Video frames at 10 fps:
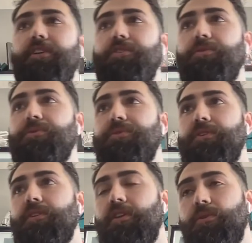that use
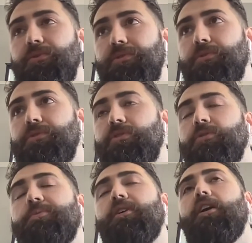
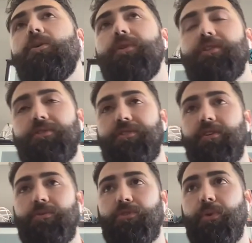YouTube. There are realtors that
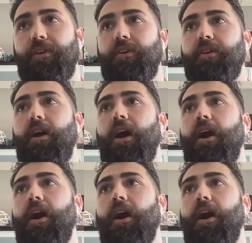use Twitter.